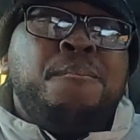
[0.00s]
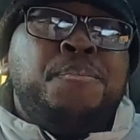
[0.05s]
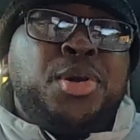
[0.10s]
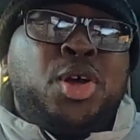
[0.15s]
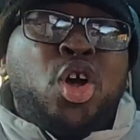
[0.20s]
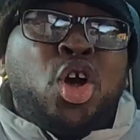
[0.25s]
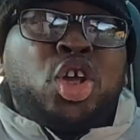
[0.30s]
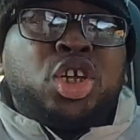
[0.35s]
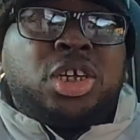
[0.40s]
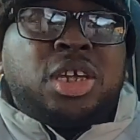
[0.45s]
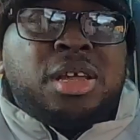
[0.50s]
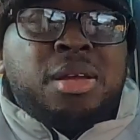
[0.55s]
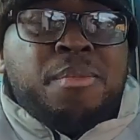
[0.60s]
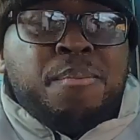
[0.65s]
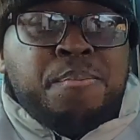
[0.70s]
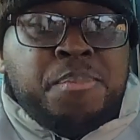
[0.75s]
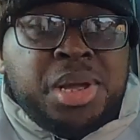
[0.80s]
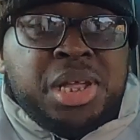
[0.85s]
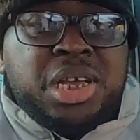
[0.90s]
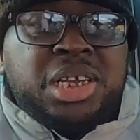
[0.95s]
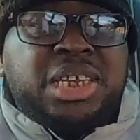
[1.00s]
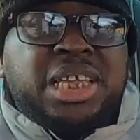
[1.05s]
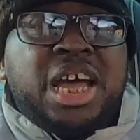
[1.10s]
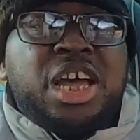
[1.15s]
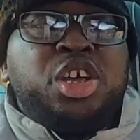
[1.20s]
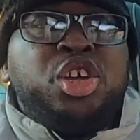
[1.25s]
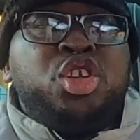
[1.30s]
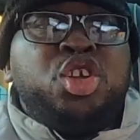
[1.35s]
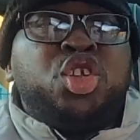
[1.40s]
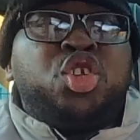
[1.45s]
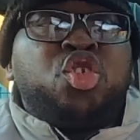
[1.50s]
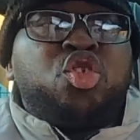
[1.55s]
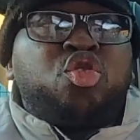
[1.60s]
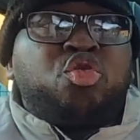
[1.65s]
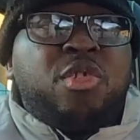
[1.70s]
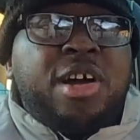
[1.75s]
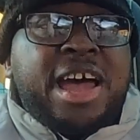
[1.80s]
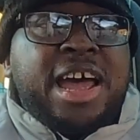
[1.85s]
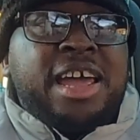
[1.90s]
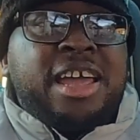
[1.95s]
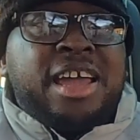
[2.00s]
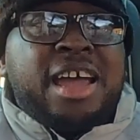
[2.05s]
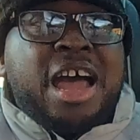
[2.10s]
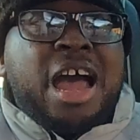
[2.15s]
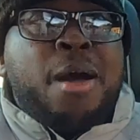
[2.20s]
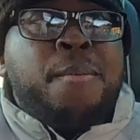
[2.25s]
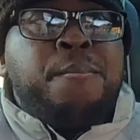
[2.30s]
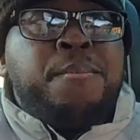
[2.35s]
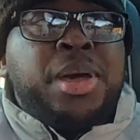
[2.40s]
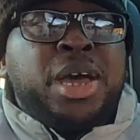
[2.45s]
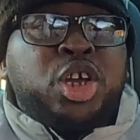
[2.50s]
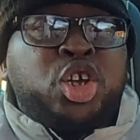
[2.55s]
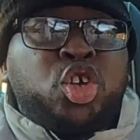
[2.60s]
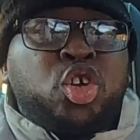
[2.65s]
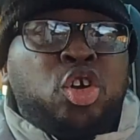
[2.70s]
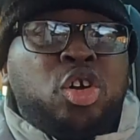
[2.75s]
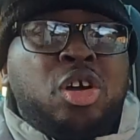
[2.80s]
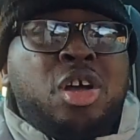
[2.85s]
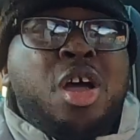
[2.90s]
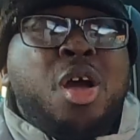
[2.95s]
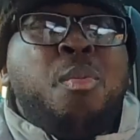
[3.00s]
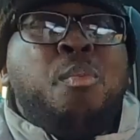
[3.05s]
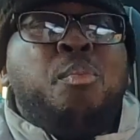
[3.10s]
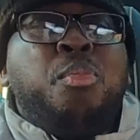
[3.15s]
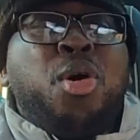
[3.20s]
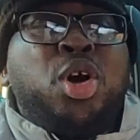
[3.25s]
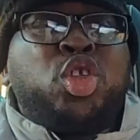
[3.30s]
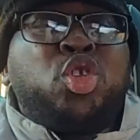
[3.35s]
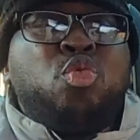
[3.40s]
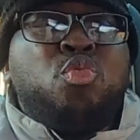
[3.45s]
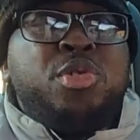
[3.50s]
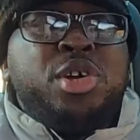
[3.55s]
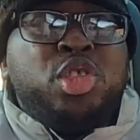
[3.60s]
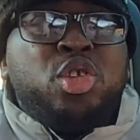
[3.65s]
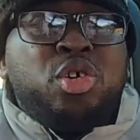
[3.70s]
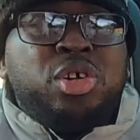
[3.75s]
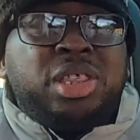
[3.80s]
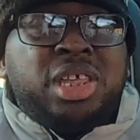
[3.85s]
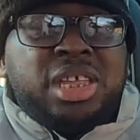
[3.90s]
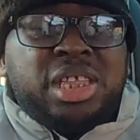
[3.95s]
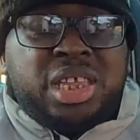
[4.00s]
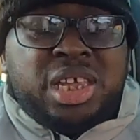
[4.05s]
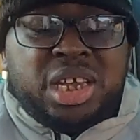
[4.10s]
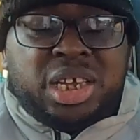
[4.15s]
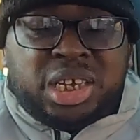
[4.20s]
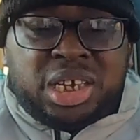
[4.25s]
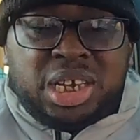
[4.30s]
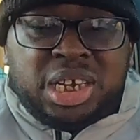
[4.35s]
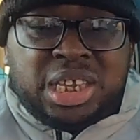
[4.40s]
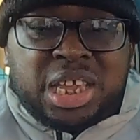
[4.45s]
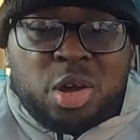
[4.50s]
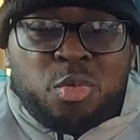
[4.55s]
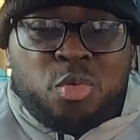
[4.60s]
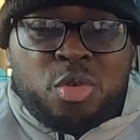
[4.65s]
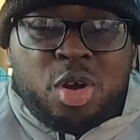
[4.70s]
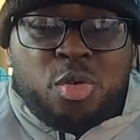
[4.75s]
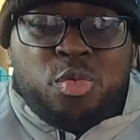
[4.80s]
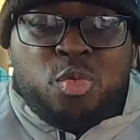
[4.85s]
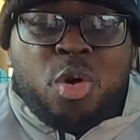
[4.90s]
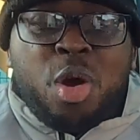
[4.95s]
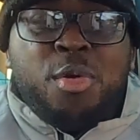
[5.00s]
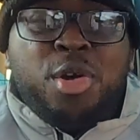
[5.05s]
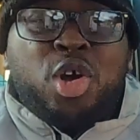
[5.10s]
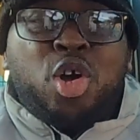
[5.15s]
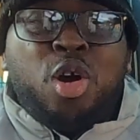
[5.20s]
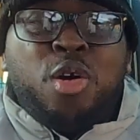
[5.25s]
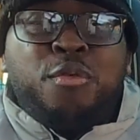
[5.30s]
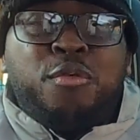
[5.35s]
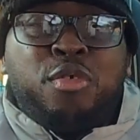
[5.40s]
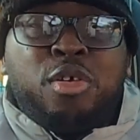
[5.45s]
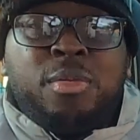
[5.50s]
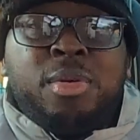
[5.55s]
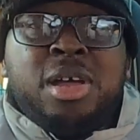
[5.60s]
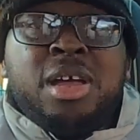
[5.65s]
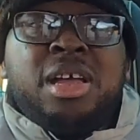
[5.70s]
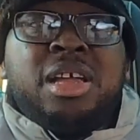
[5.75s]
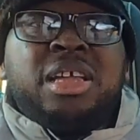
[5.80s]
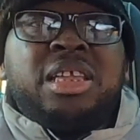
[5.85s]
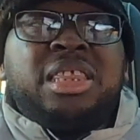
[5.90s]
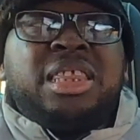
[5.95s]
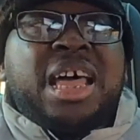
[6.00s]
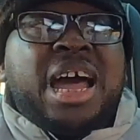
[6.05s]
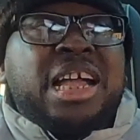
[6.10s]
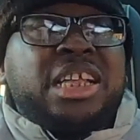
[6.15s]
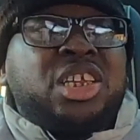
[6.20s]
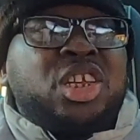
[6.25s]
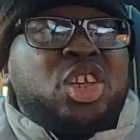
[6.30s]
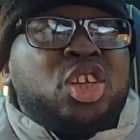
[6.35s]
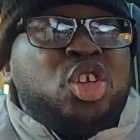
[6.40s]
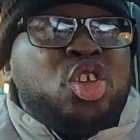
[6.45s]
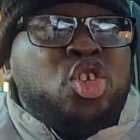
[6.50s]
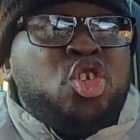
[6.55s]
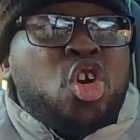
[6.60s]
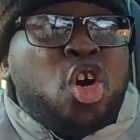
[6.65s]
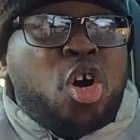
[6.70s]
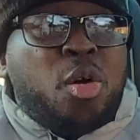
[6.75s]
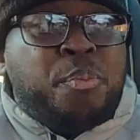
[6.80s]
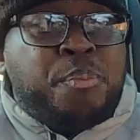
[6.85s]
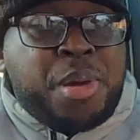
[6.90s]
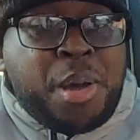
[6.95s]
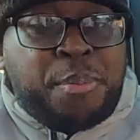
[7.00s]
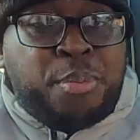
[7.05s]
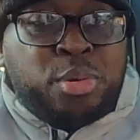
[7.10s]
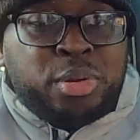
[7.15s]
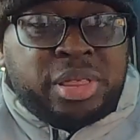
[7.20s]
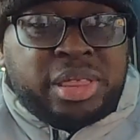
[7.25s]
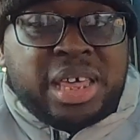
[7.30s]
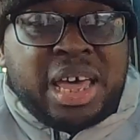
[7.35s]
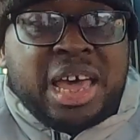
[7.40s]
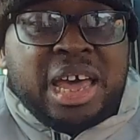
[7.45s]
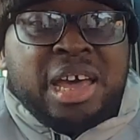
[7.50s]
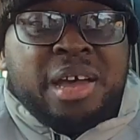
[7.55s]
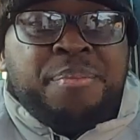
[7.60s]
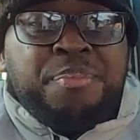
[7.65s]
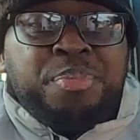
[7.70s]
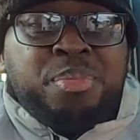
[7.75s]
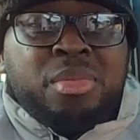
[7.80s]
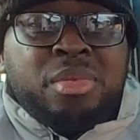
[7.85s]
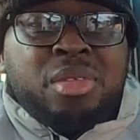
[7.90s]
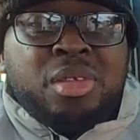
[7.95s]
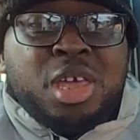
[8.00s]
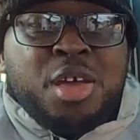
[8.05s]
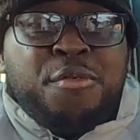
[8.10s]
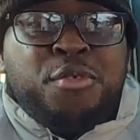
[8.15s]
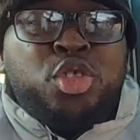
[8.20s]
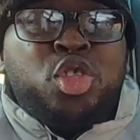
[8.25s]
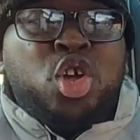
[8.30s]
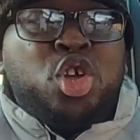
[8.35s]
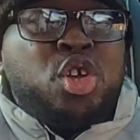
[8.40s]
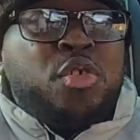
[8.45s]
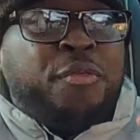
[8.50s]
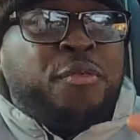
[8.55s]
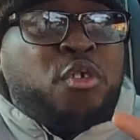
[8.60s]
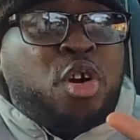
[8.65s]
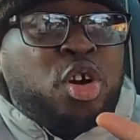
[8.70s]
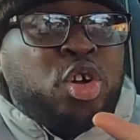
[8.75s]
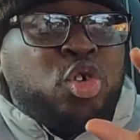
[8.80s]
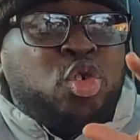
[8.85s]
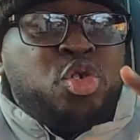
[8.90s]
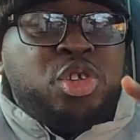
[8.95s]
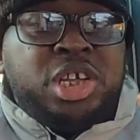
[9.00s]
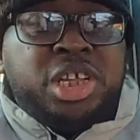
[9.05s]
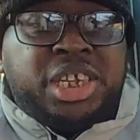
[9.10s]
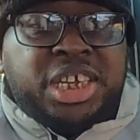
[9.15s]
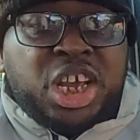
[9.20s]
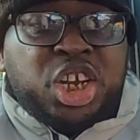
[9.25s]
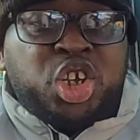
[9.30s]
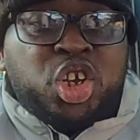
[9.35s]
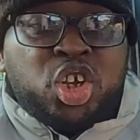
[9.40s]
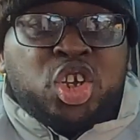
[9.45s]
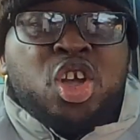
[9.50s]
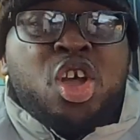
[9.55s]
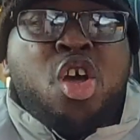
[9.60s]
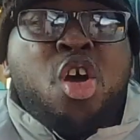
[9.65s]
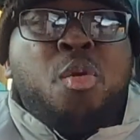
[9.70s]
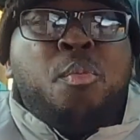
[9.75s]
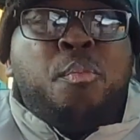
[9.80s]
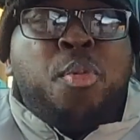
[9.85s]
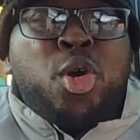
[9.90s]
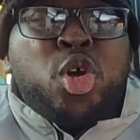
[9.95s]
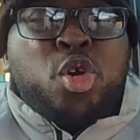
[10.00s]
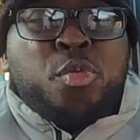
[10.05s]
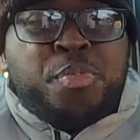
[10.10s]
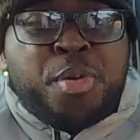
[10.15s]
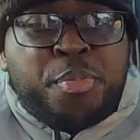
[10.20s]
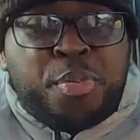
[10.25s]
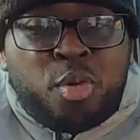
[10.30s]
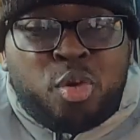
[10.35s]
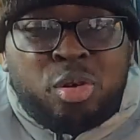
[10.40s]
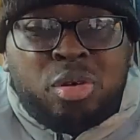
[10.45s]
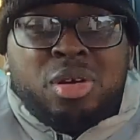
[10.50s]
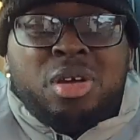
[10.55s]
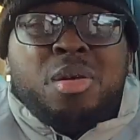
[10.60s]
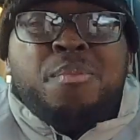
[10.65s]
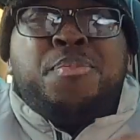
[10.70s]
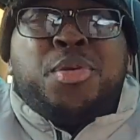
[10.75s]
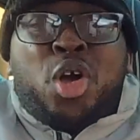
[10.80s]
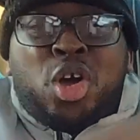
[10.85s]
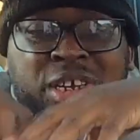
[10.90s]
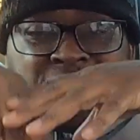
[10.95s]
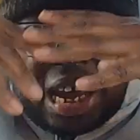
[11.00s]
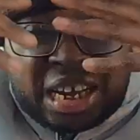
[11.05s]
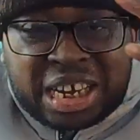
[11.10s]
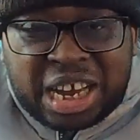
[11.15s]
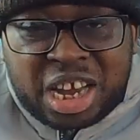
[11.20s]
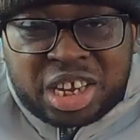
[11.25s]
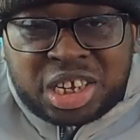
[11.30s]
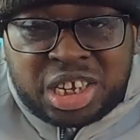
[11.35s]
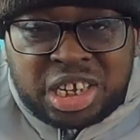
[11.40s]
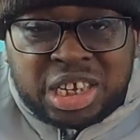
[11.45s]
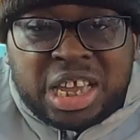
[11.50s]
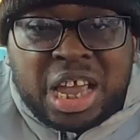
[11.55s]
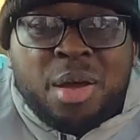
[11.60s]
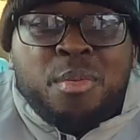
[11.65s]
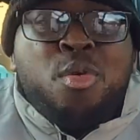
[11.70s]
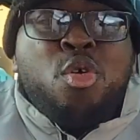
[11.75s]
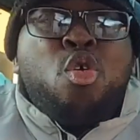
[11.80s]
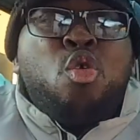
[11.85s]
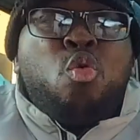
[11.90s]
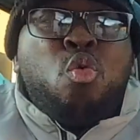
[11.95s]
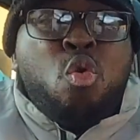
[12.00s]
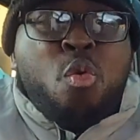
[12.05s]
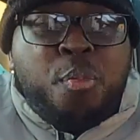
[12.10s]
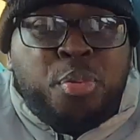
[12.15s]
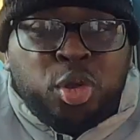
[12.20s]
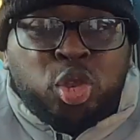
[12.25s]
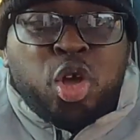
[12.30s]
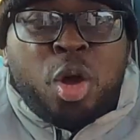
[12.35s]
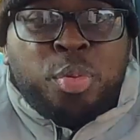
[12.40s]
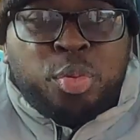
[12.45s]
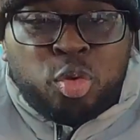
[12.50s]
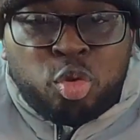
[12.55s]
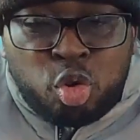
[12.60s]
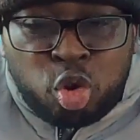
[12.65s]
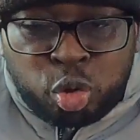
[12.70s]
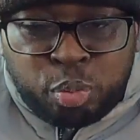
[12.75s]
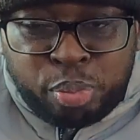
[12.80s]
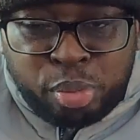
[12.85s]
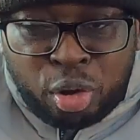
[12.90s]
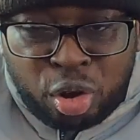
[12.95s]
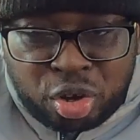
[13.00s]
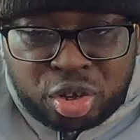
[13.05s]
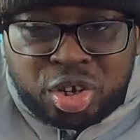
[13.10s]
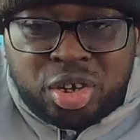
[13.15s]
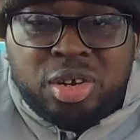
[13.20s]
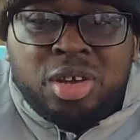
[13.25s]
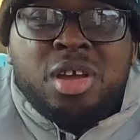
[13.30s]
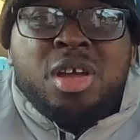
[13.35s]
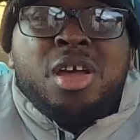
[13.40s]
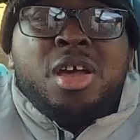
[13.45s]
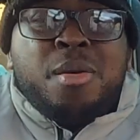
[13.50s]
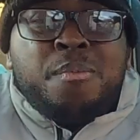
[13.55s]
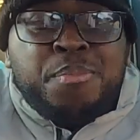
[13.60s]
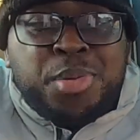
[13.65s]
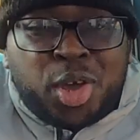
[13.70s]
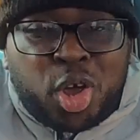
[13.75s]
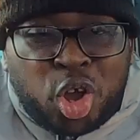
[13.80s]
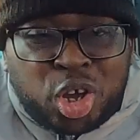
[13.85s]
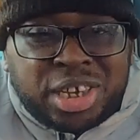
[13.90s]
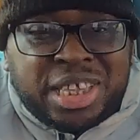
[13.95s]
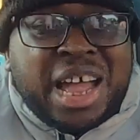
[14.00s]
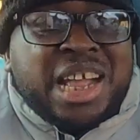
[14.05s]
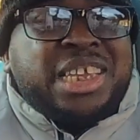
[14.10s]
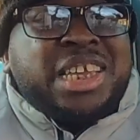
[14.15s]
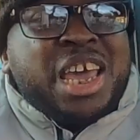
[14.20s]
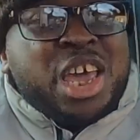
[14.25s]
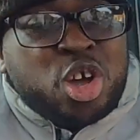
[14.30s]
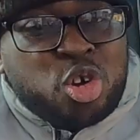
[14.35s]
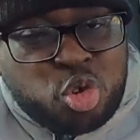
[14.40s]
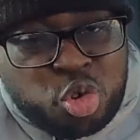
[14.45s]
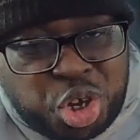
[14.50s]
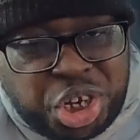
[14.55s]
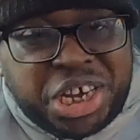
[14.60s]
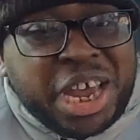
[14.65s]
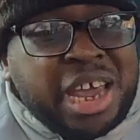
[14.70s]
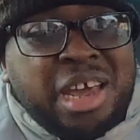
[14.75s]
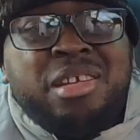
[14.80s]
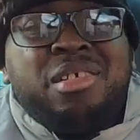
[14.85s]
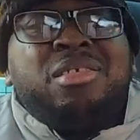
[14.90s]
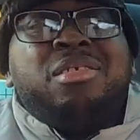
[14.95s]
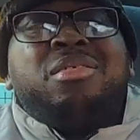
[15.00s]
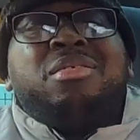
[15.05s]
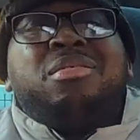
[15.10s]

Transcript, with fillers: Because, minister, you need to try and make sure, but we know the system where we come from, that your people there, even though you've got good intentions, but your people, because that's our system, will put up roadblocks. Because that eguje